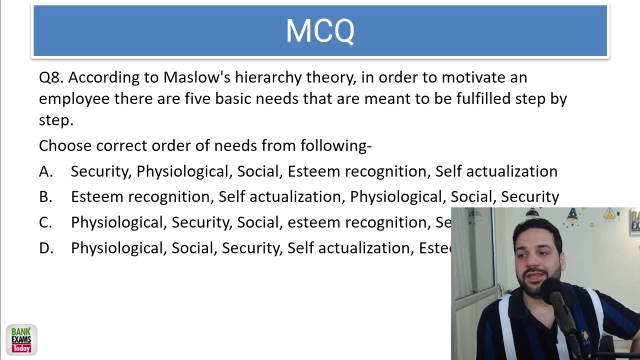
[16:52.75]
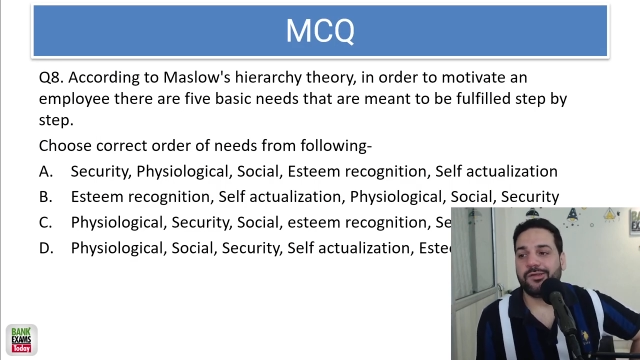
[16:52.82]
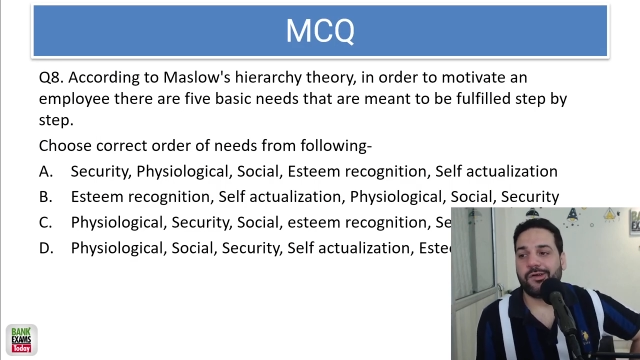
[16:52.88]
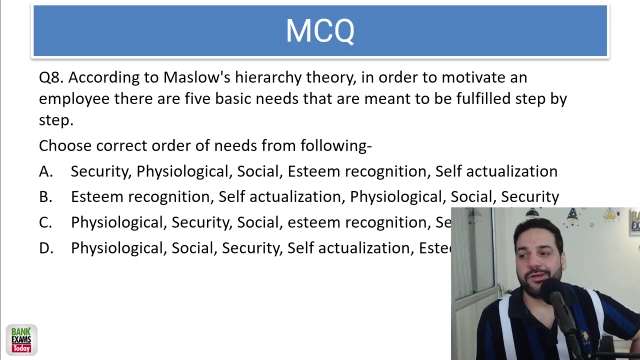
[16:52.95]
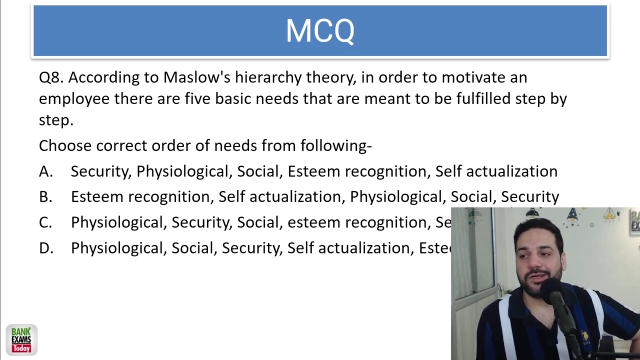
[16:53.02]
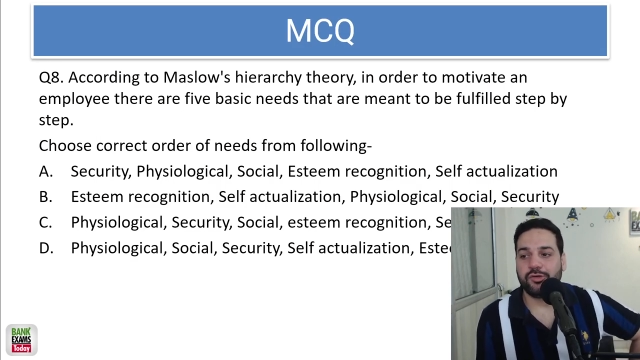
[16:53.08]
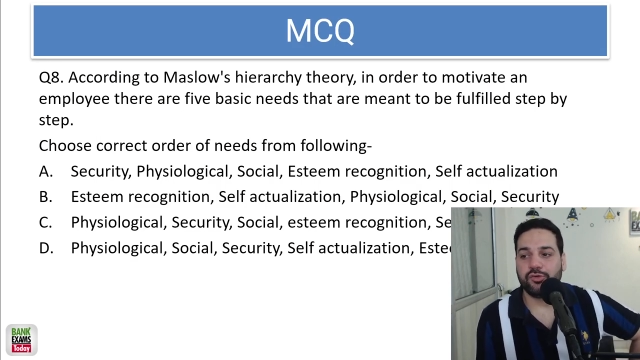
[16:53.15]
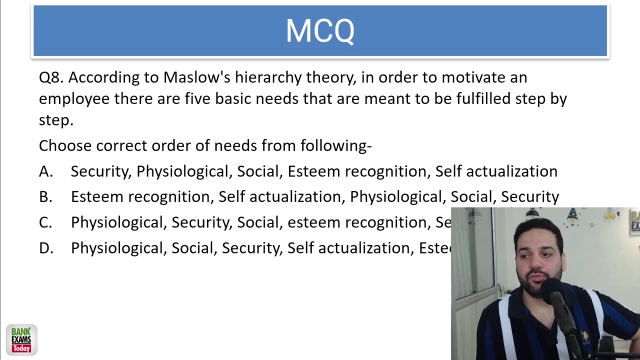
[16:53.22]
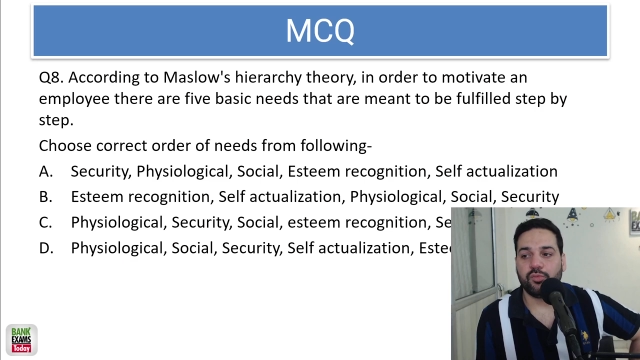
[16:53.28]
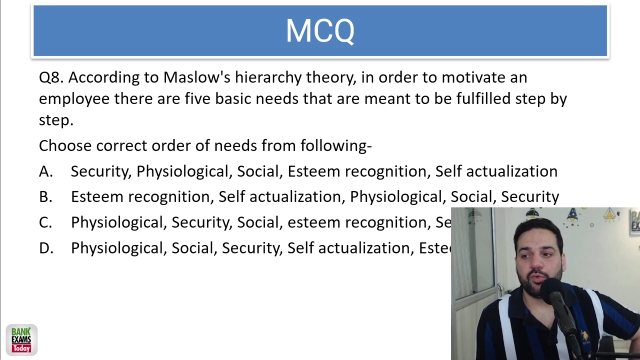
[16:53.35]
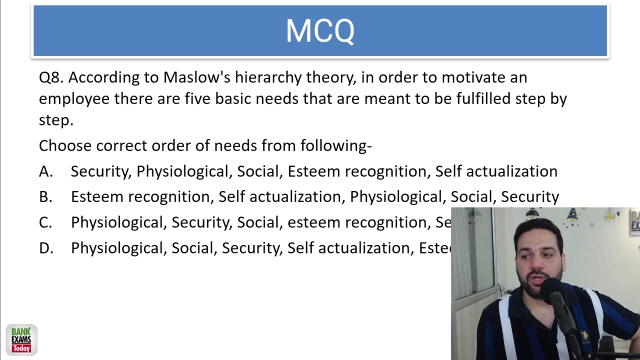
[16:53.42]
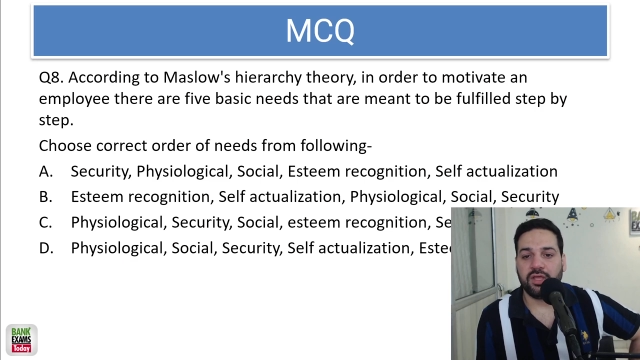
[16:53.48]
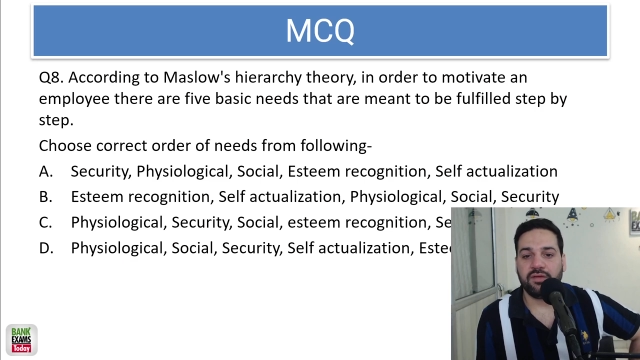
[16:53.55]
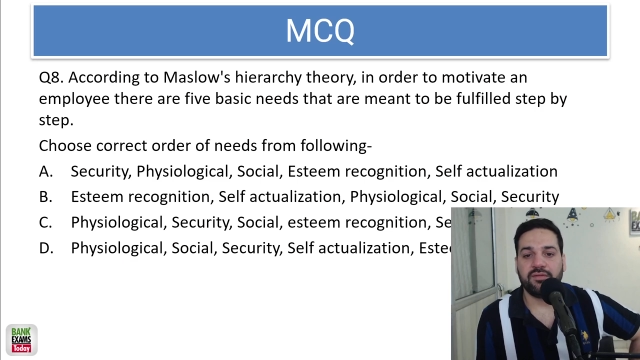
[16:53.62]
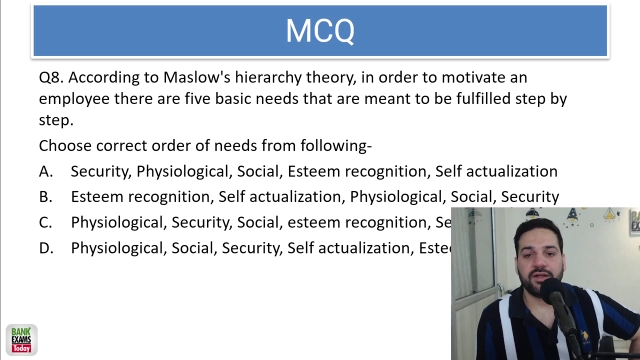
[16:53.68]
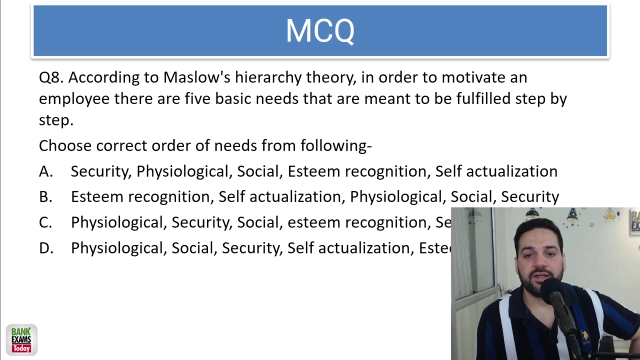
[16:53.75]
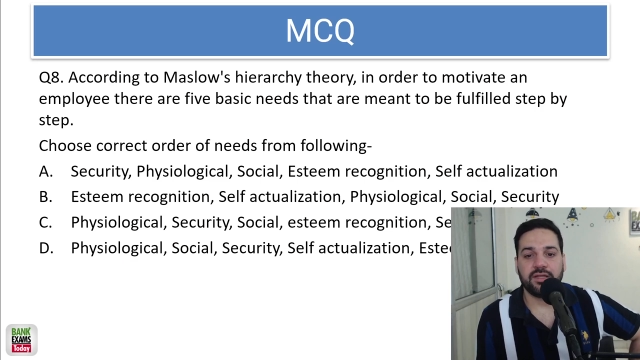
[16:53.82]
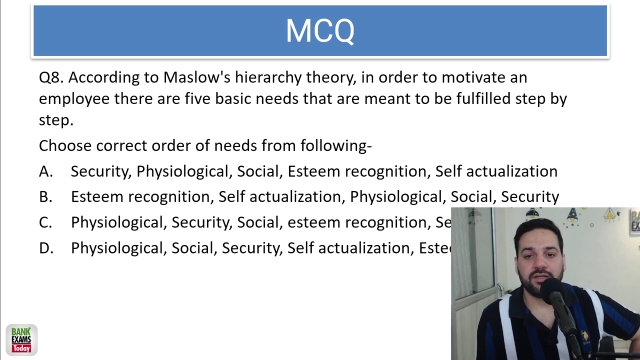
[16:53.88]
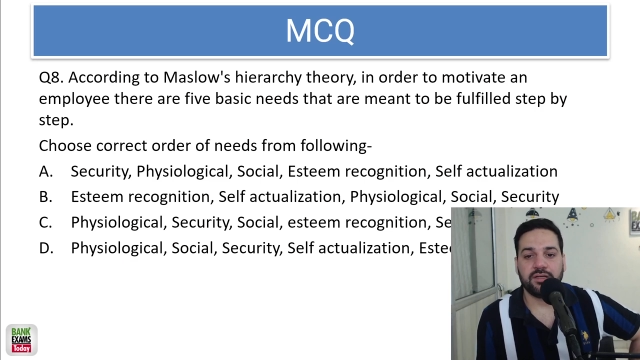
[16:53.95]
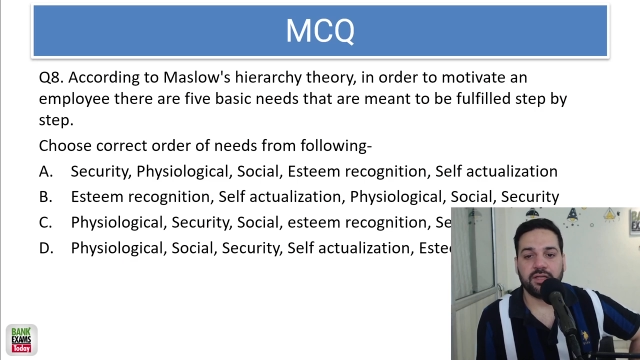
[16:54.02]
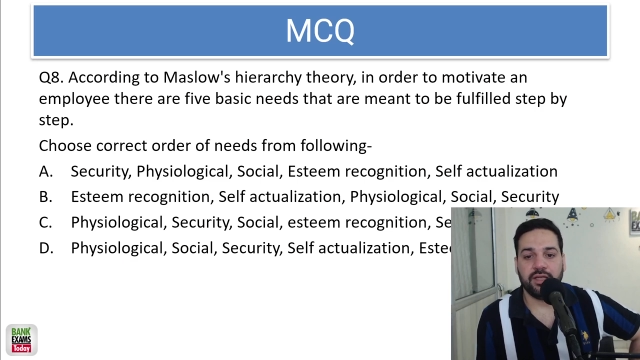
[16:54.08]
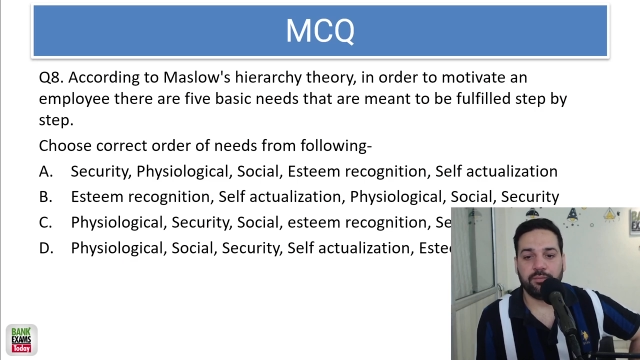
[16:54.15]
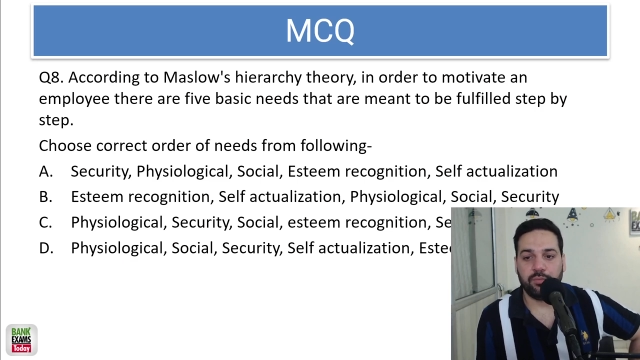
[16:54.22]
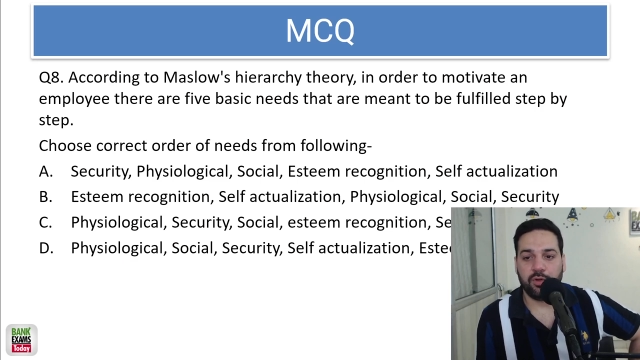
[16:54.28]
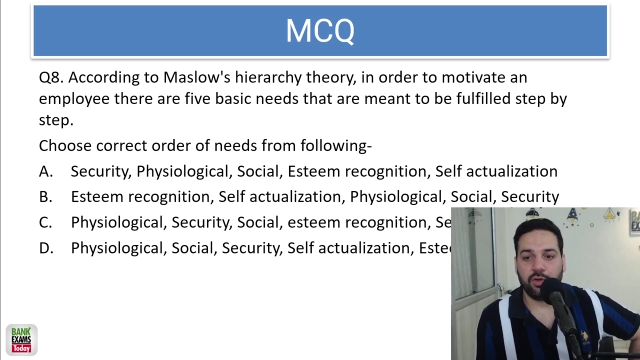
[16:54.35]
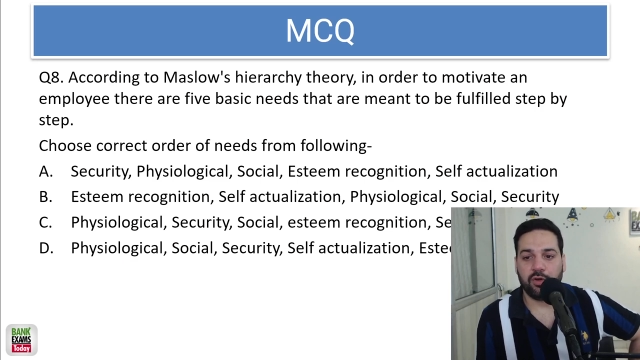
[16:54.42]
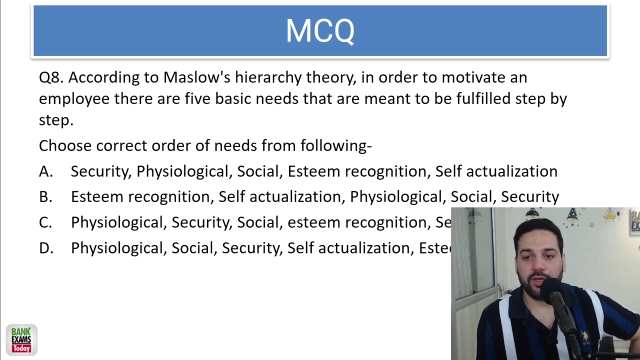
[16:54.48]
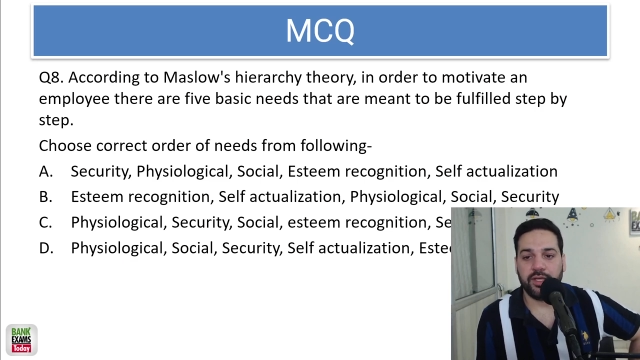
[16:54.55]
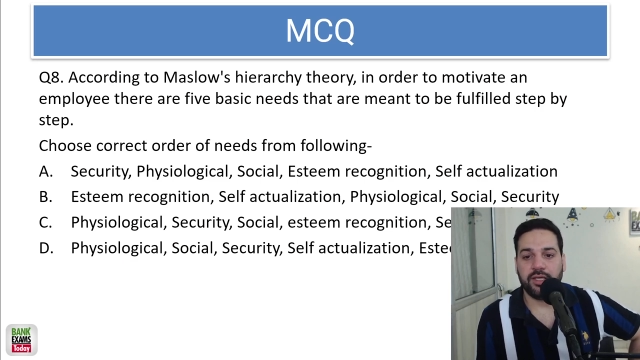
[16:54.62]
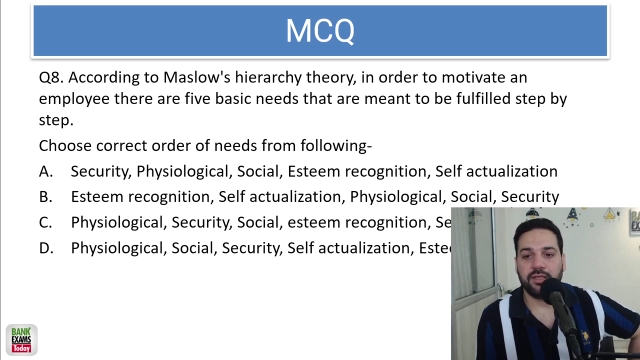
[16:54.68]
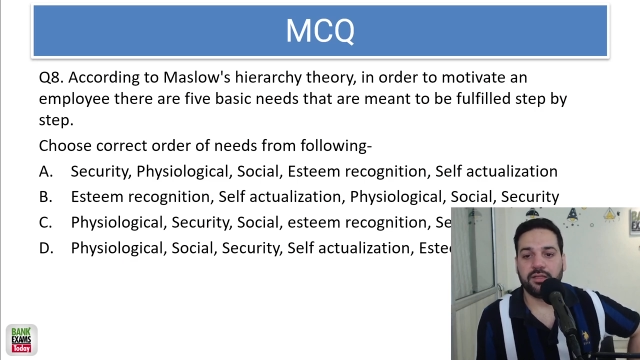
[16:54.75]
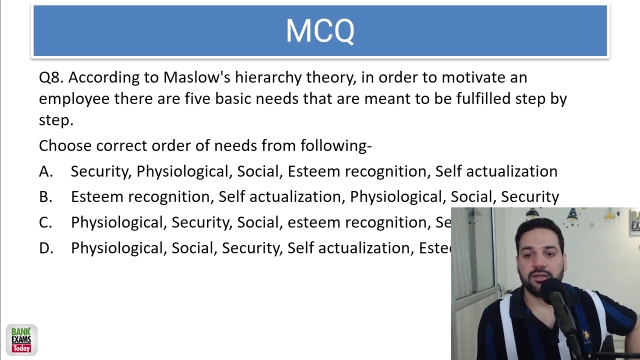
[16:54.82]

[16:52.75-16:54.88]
in order to motivate an employee,